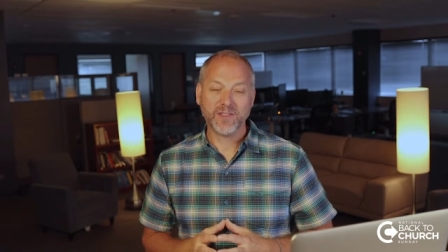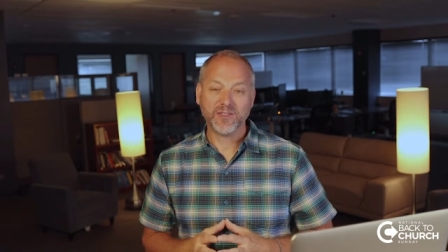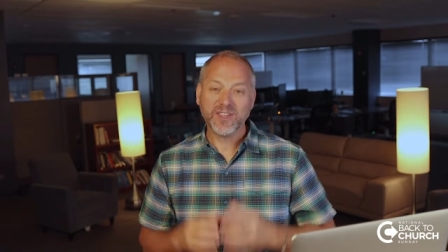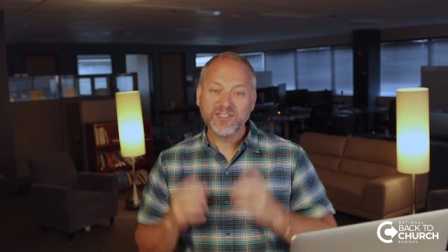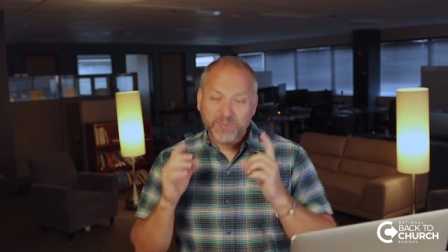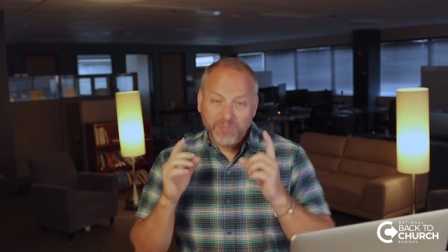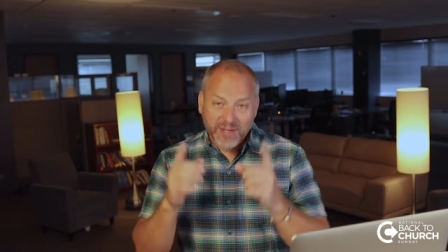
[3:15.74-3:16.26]

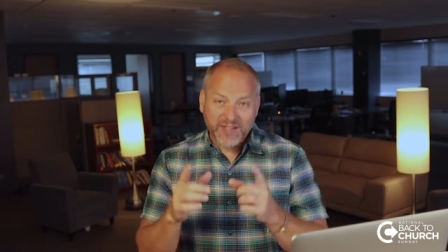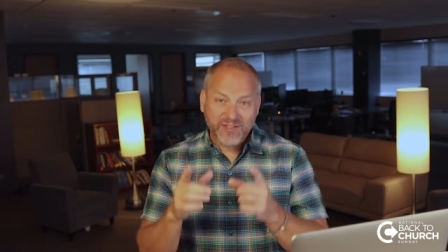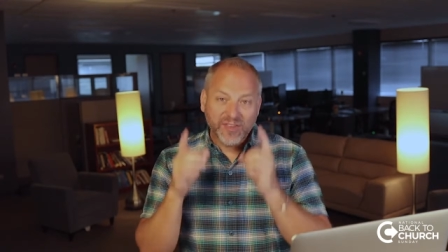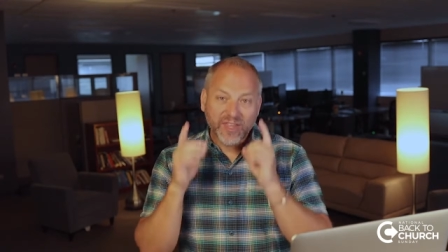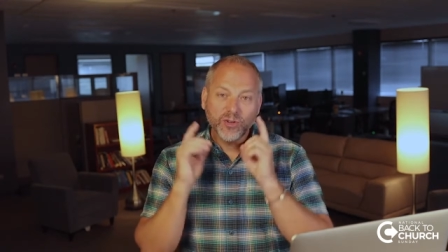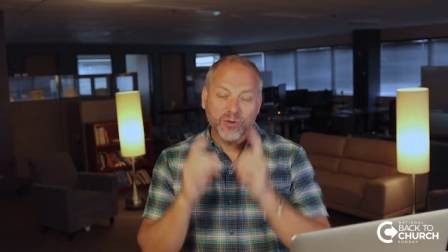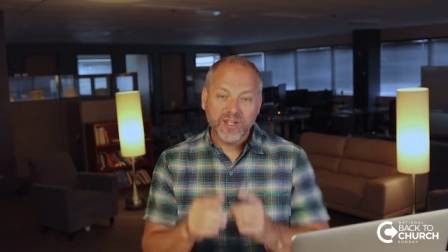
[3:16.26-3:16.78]
This means
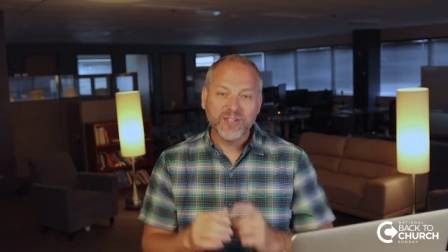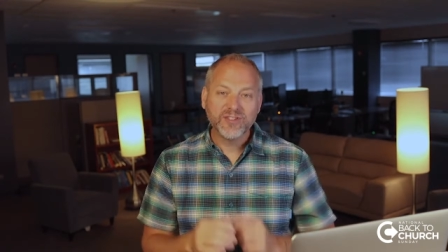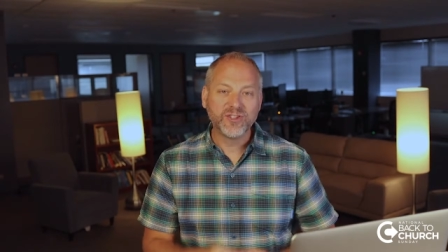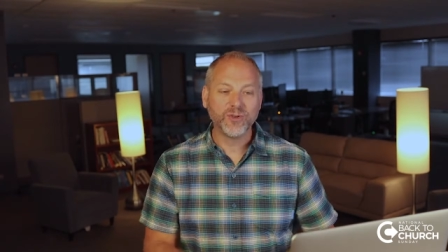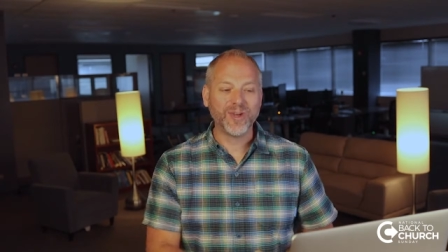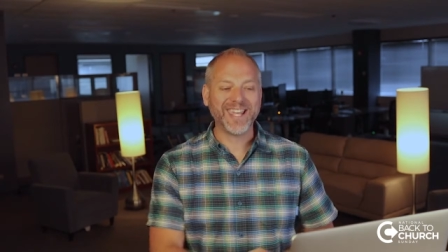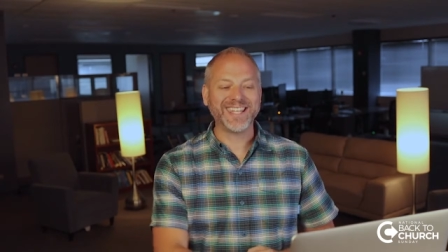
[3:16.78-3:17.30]
that you need
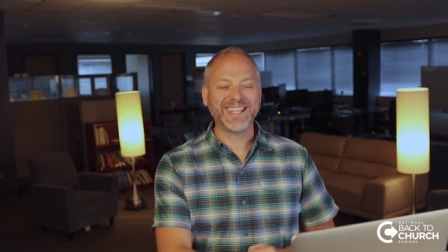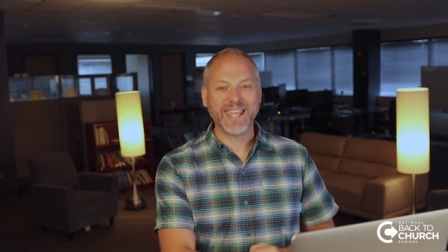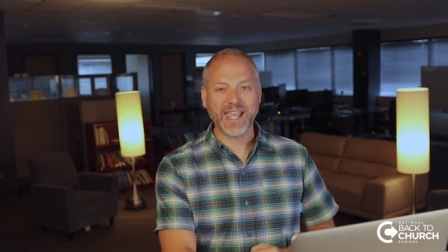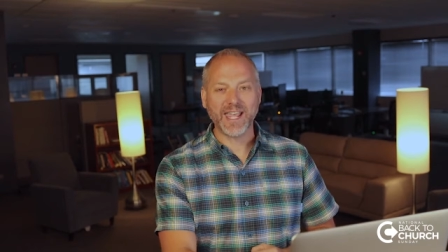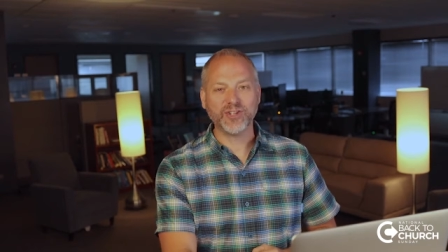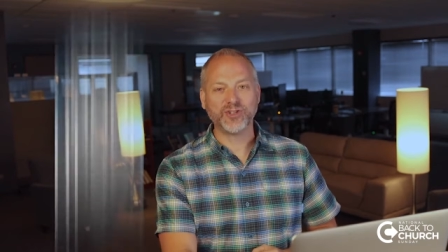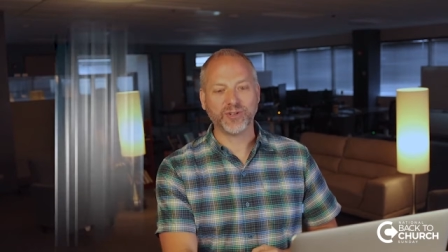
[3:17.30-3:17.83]
to
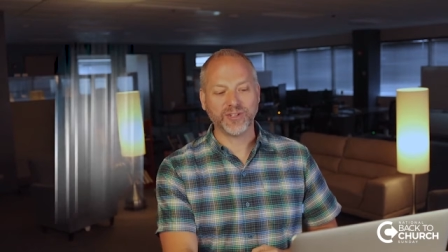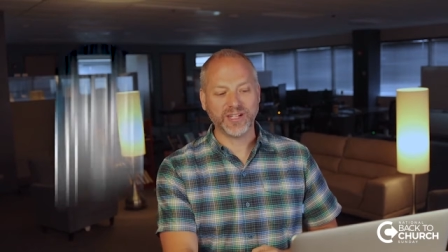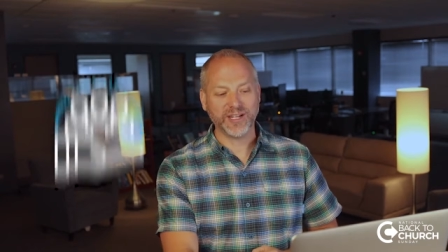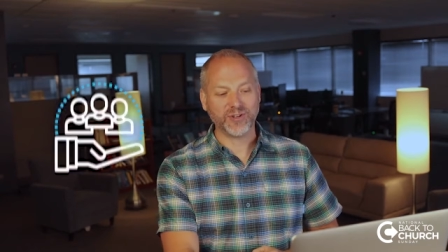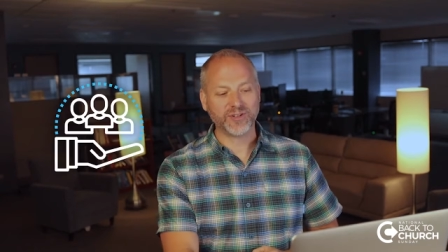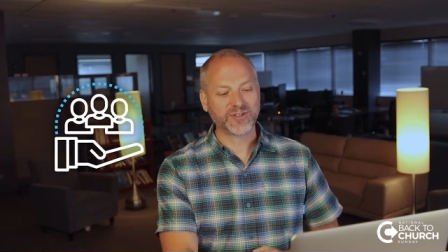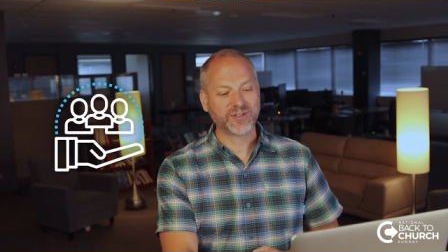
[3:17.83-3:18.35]
engage your
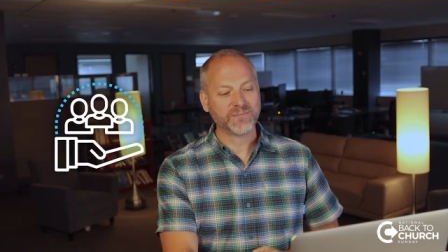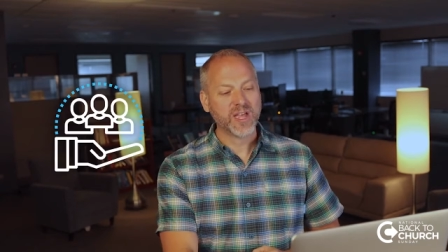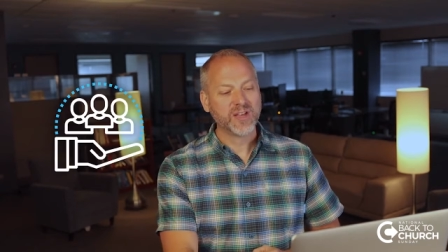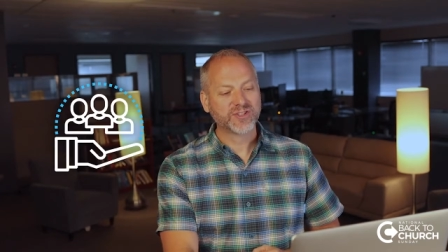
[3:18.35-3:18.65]
leaders.